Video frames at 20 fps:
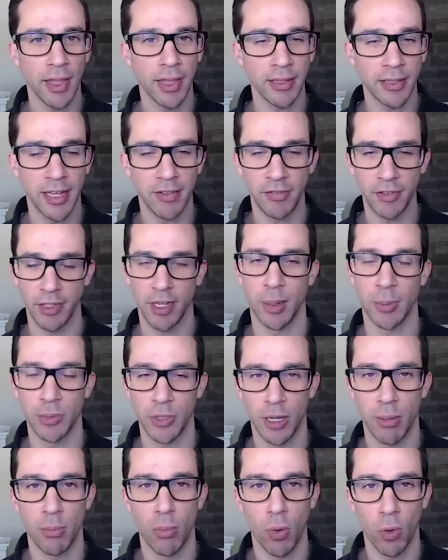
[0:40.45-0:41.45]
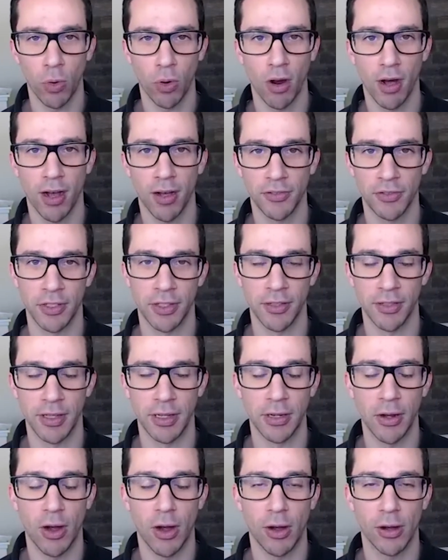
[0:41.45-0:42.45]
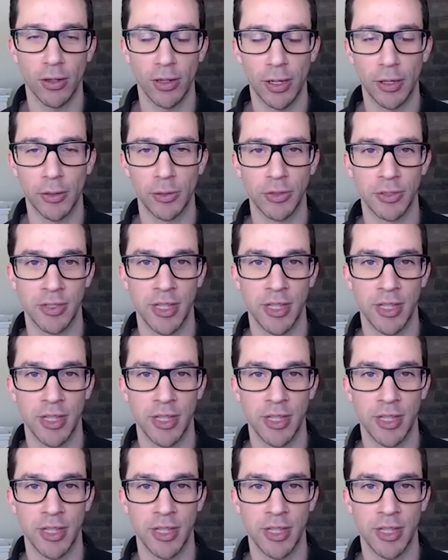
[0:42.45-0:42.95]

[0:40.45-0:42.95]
that definitely comes up more often than all others,